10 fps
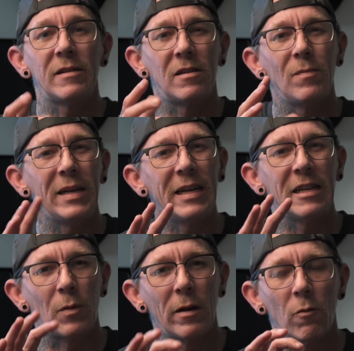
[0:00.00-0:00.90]
to me,
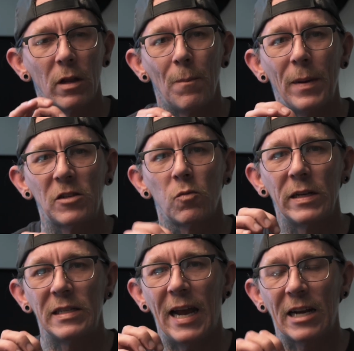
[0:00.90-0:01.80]
is probably one of the best
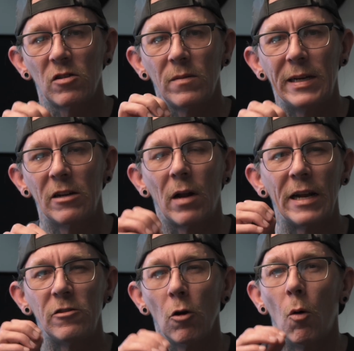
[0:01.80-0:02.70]
ways to actually meter.
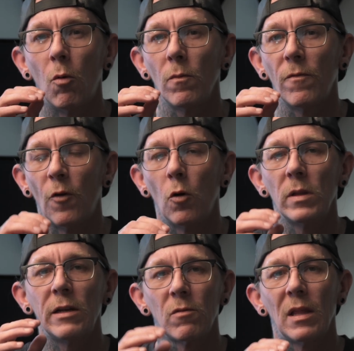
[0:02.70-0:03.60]
I don't
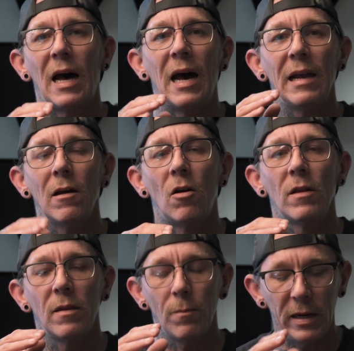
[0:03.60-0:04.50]
fully rely
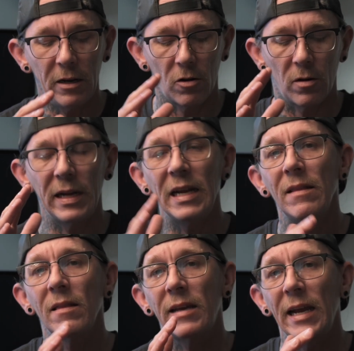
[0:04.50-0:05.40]
on the meter
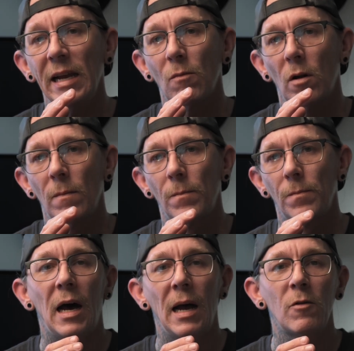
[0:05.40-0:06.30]
in the camera.
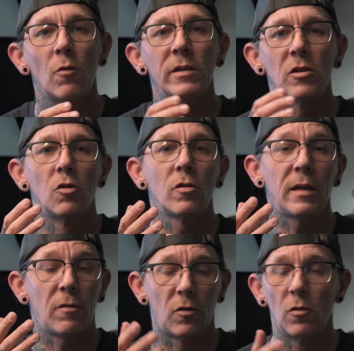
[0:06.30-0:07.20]
I'm going to look
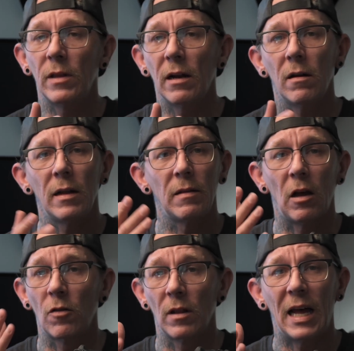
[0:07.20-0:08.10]
through there
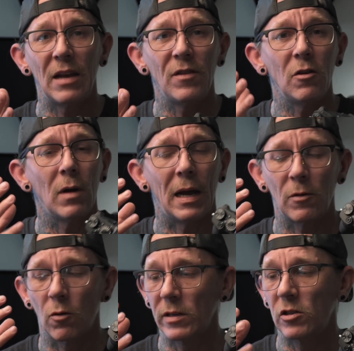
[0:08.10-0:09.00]
on the live view,
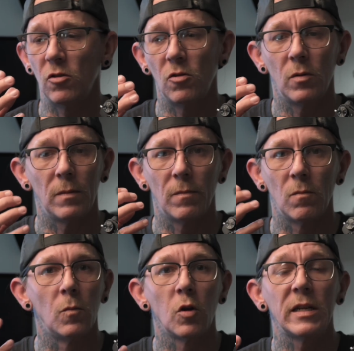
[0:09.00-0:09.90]
I'm going to
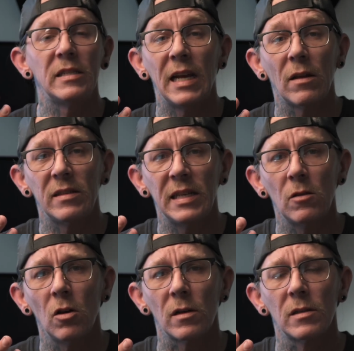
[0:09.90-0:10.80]
look and see how the
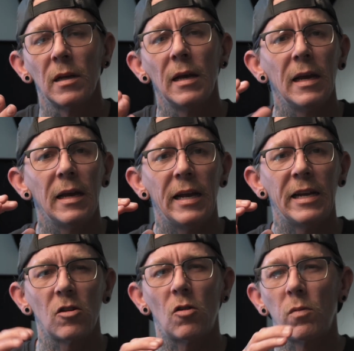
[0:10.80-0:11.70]
scene looks.
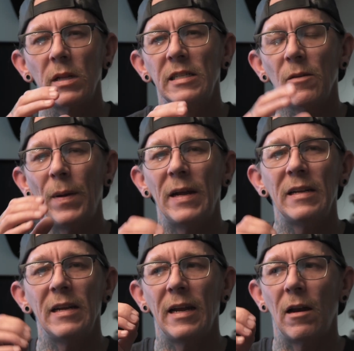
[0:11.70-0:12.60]
It's all really
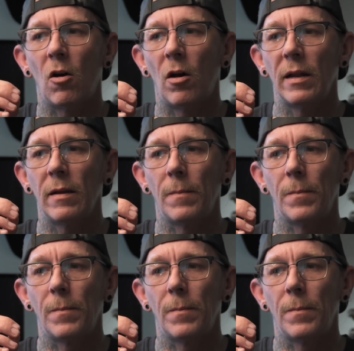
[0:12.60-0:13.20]
dependent on